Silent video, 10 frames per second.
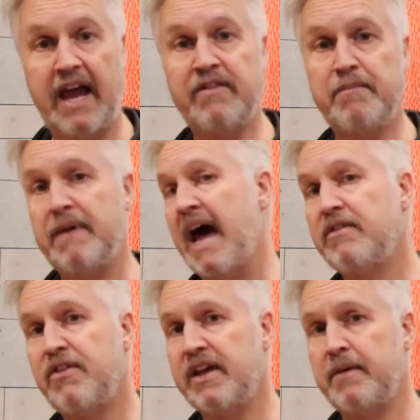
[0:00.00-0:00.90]
And the
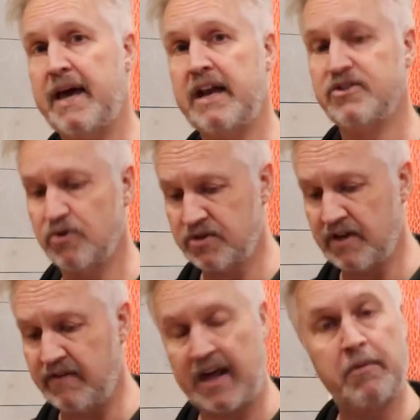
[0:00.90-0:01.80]
other thing about it, it's
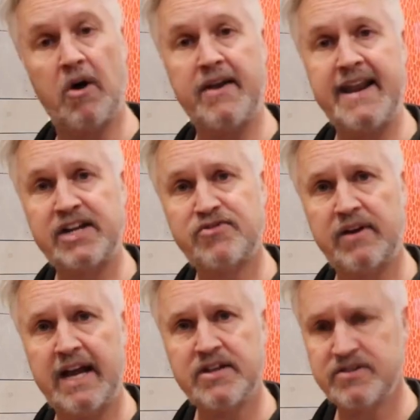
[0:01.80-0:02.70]
also available on
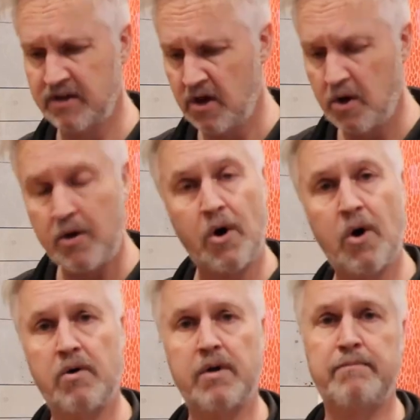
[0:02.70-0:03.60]
natural gas
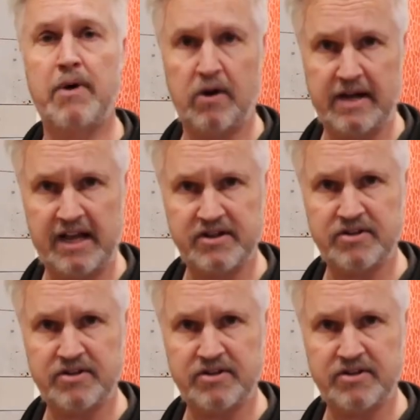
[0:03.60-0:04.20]
or on bottled gas.